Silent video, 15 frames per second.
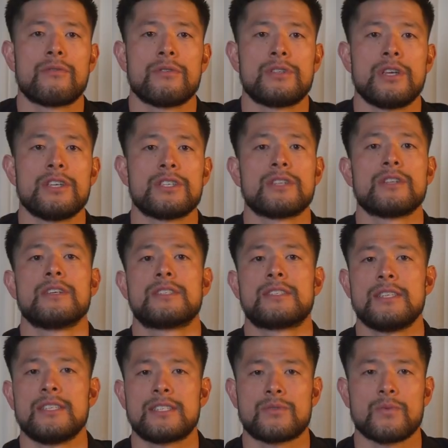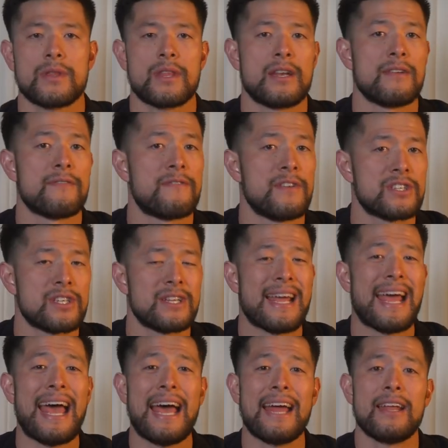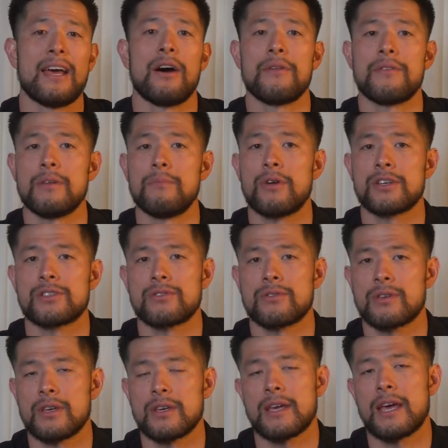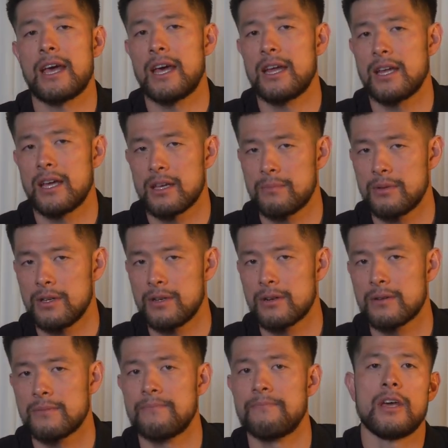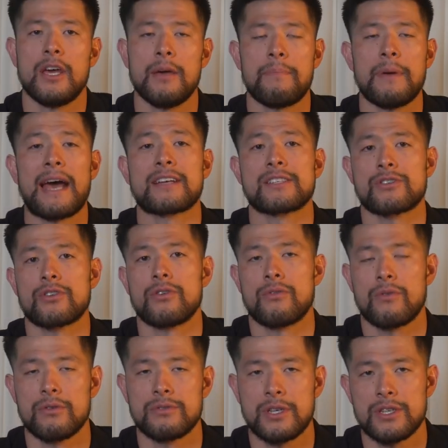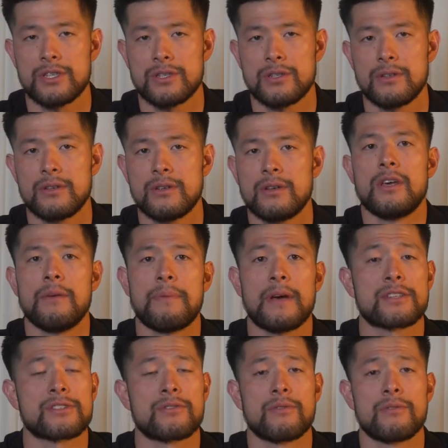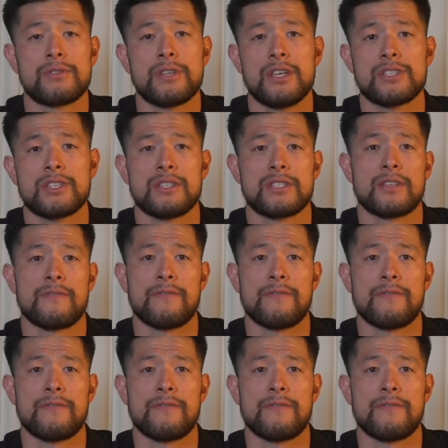rotation assists with an efficient and healthy breaststroke kick and egg beater. Hip external rotation. Hip external rotation is the